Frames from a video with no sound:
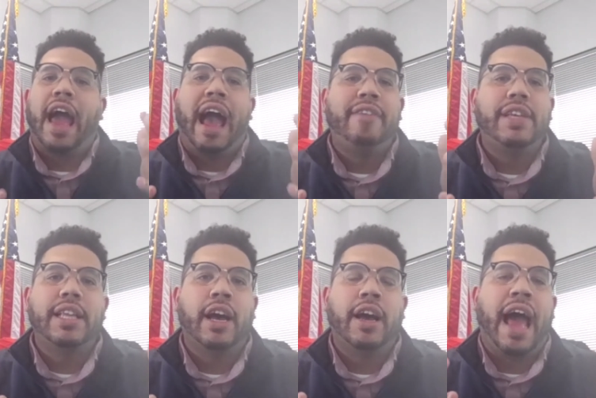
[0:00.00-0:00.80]
have a
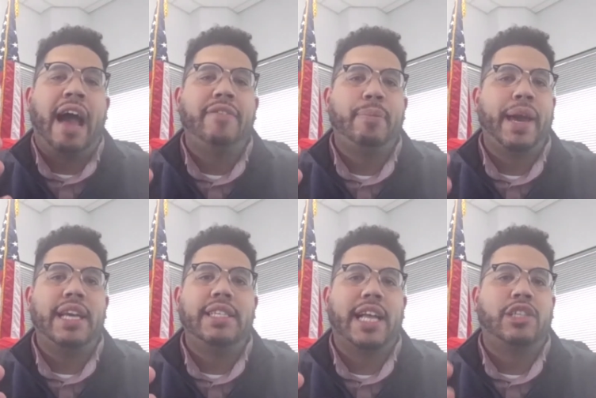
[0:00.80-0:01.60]
uh, have a
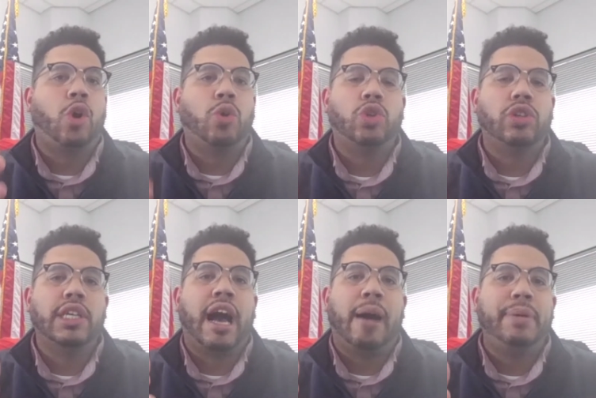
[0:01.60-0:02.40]
page that's
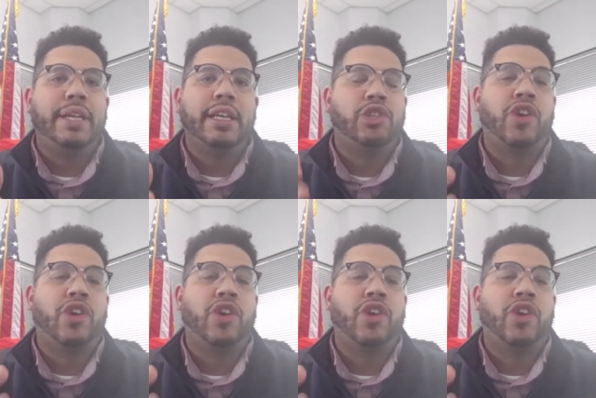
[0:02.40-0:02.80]
culturally competent,